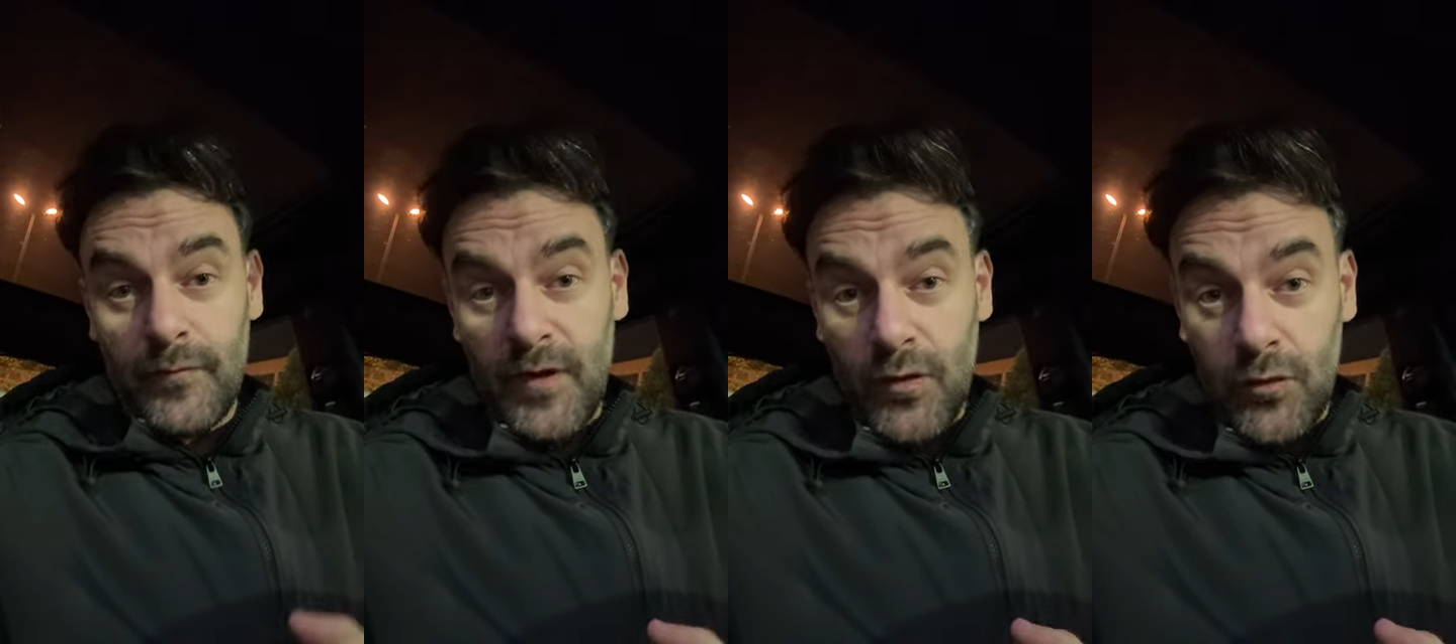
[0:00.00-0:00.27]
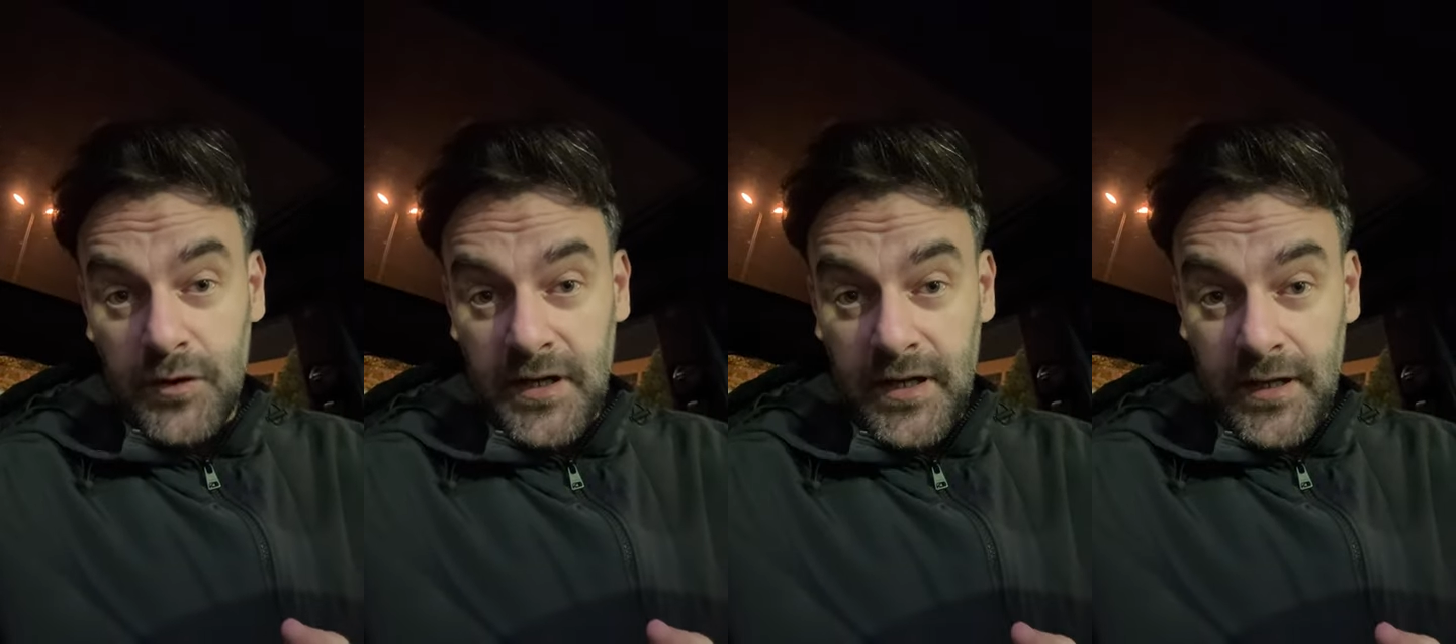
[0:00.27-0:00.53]

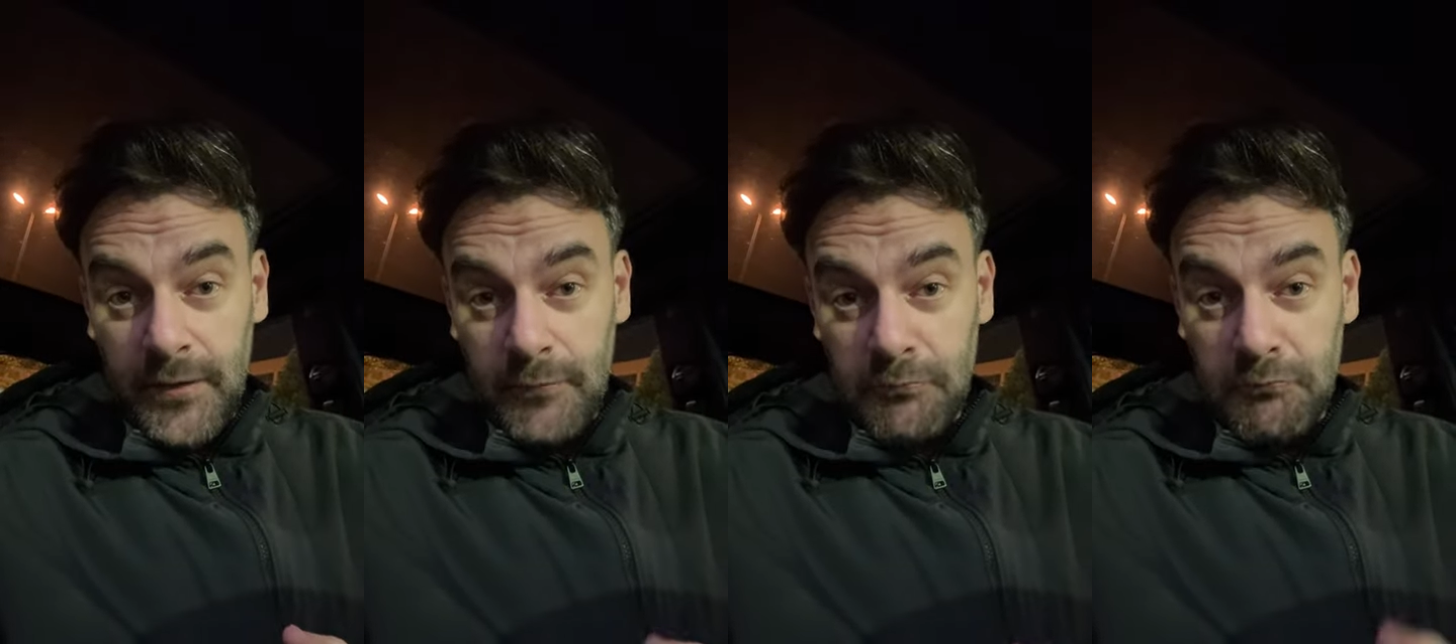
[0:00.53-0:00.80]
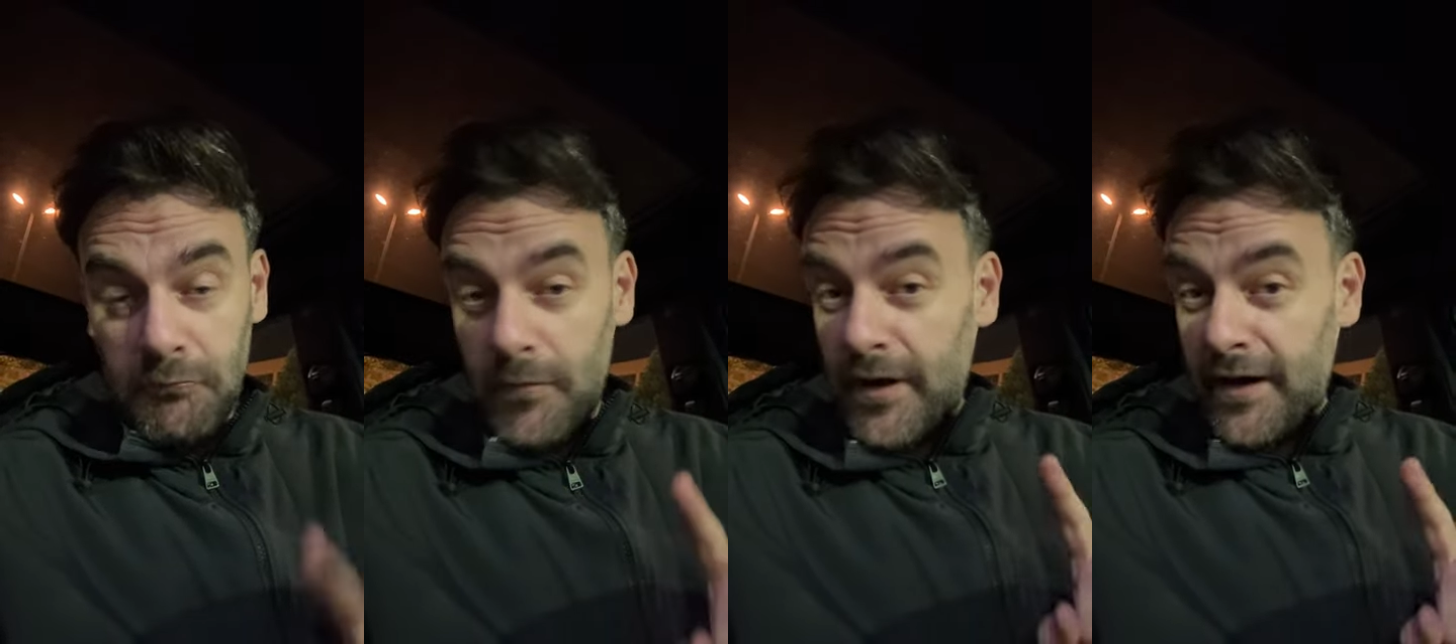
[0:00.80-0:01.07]
Okay,
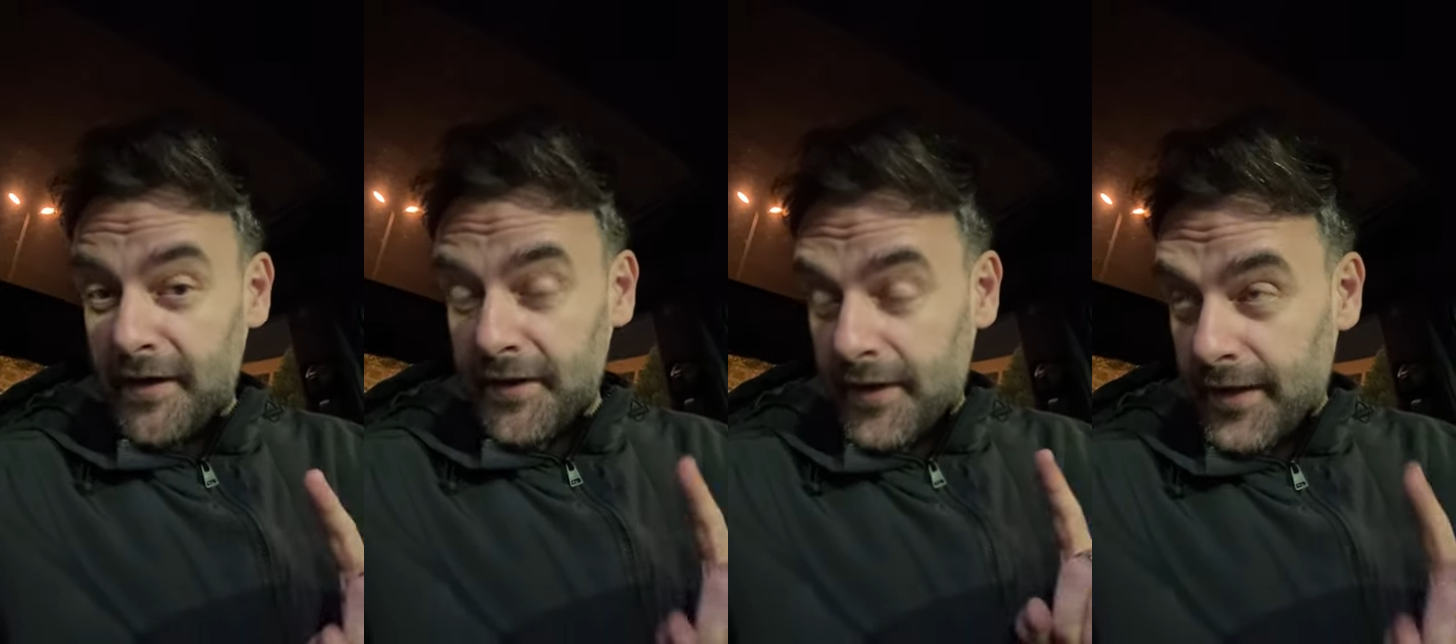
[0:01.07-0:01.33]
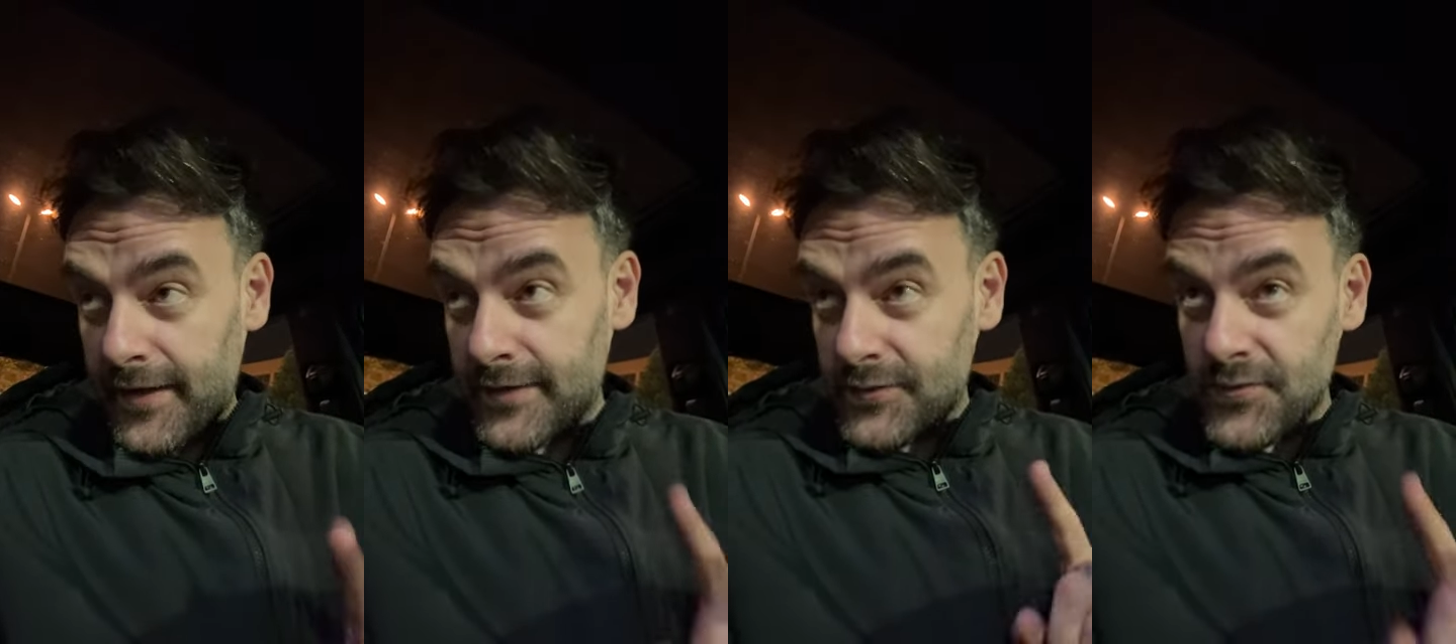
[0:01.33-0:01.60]
I
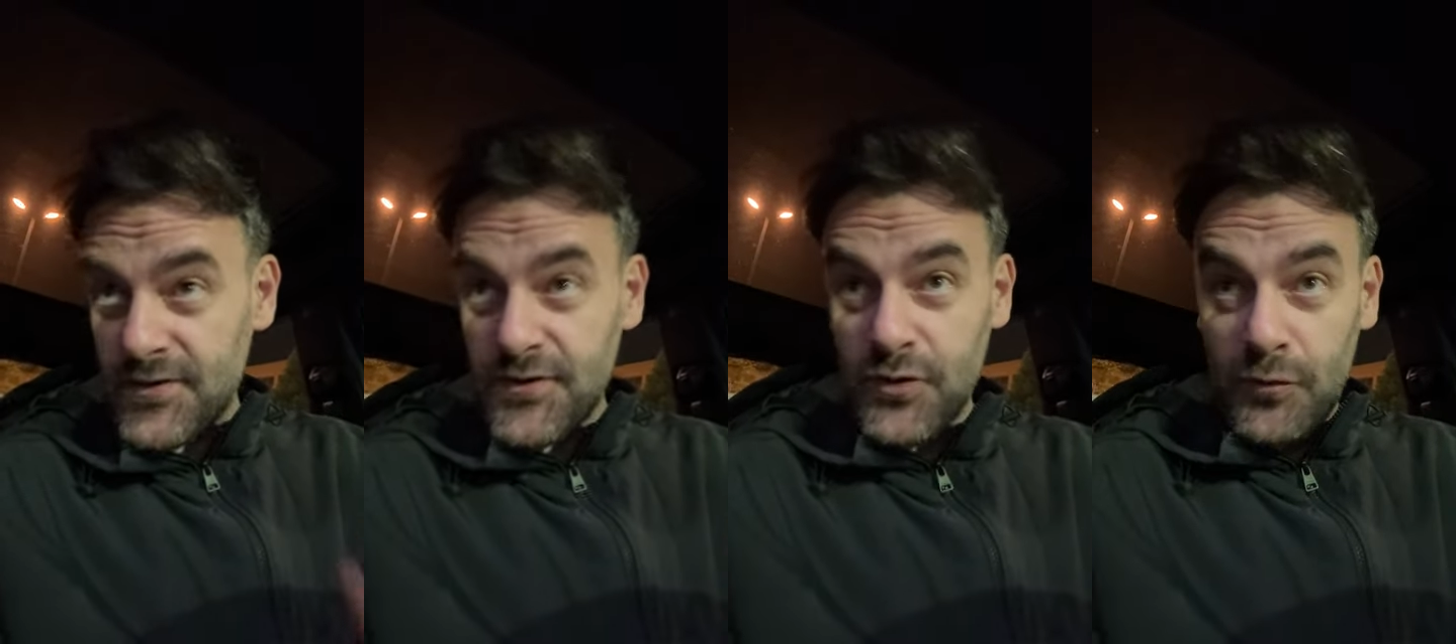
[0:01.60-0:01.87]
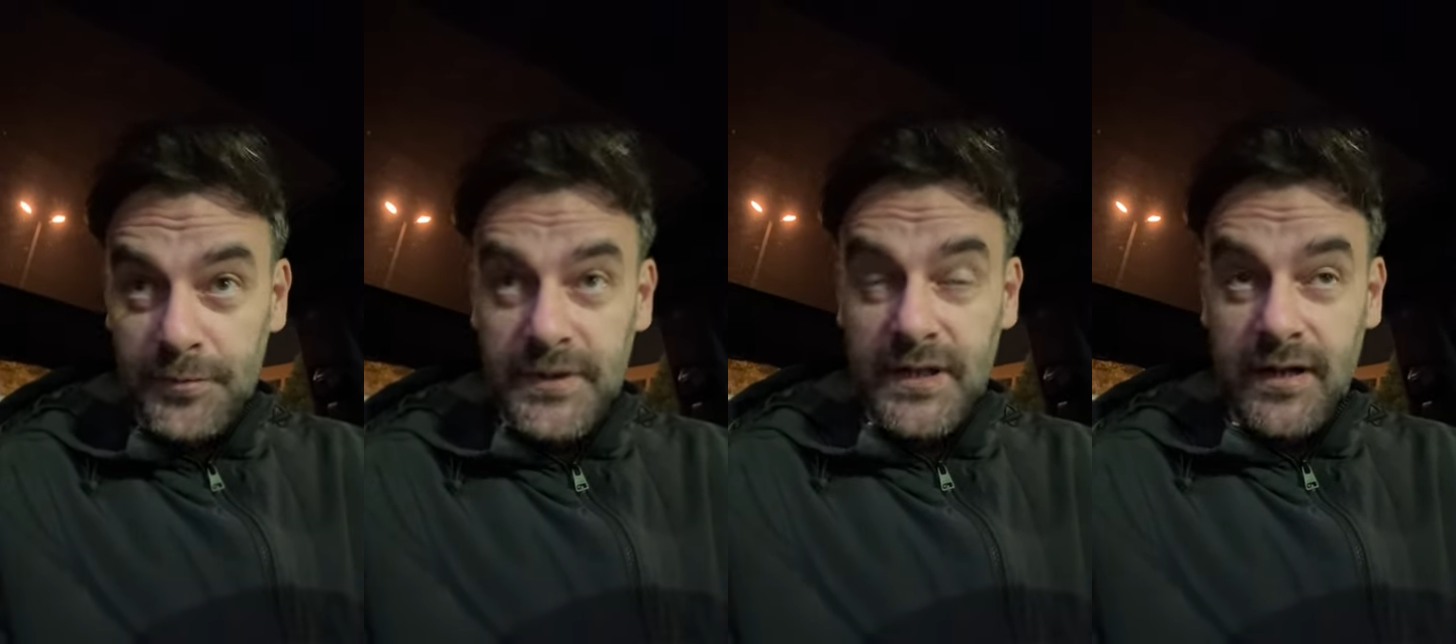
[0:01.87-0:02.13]
had to
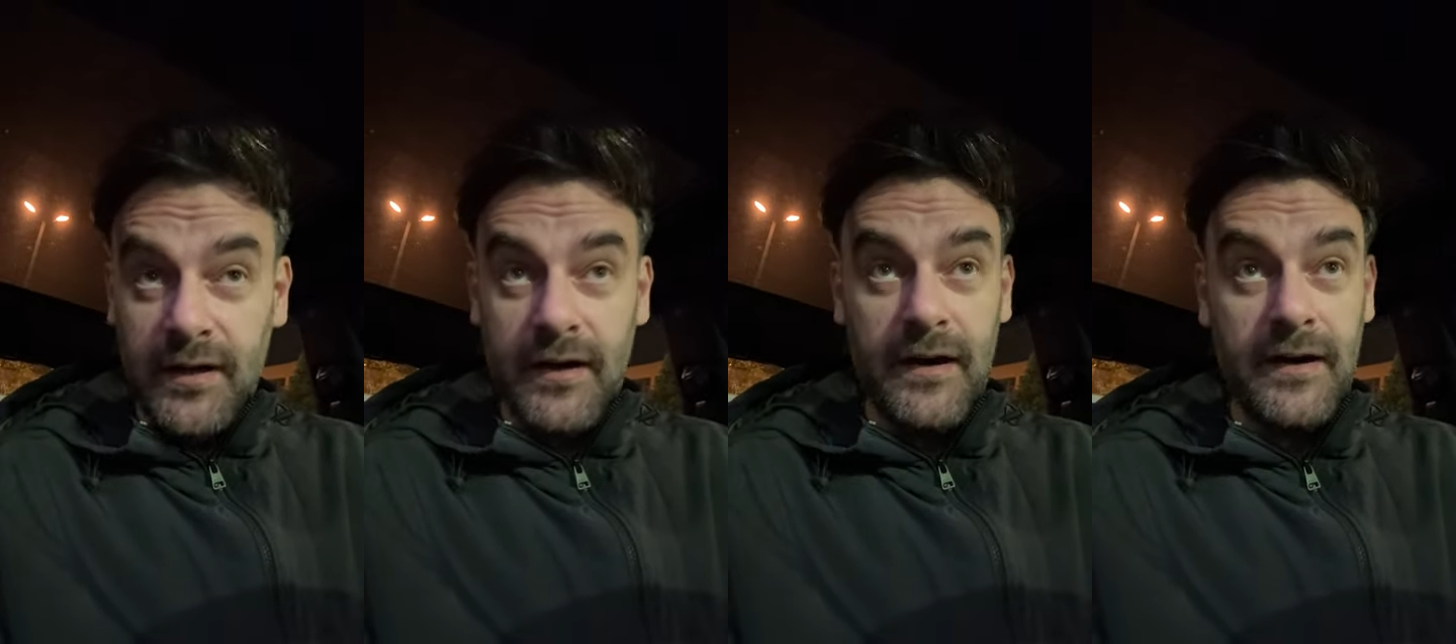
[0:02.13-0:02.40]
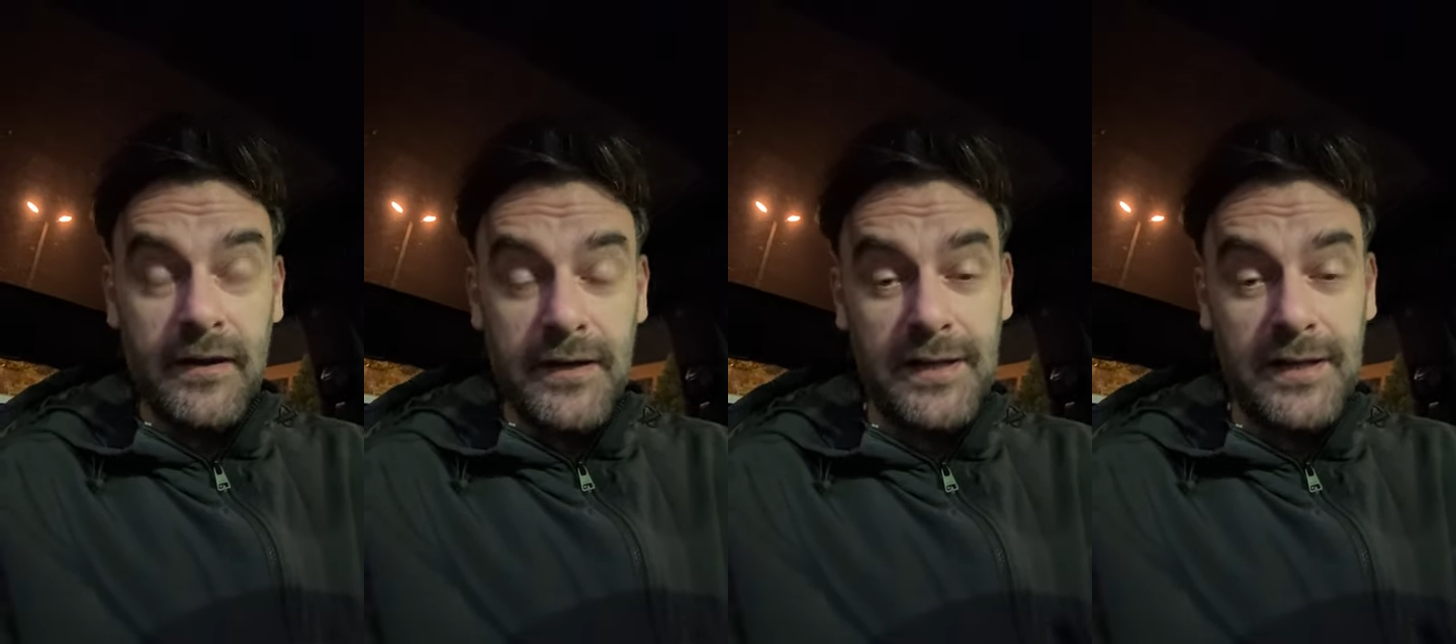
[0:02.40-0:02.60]
stop the car